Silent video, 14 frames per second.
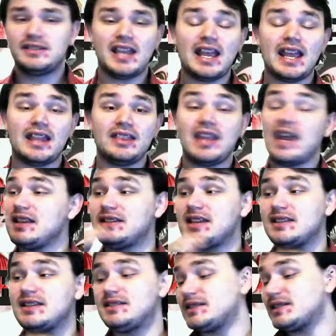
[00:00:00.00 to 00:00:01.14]
They
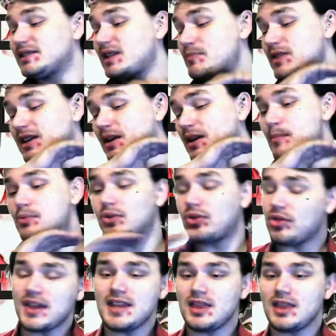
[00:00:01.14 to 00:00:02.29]
did something
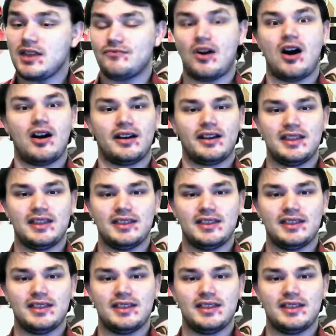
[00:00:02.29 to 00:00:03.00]
completely wrong